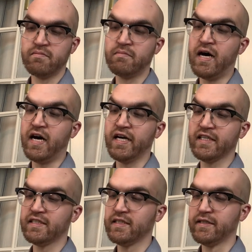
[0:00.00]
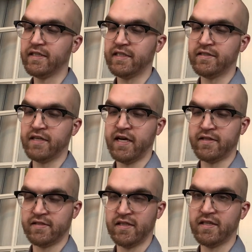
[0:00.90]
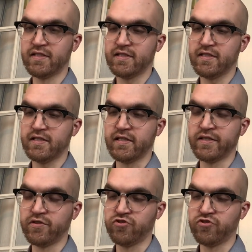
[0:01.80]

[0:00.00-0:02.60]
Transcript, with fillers: Mine, he said, this little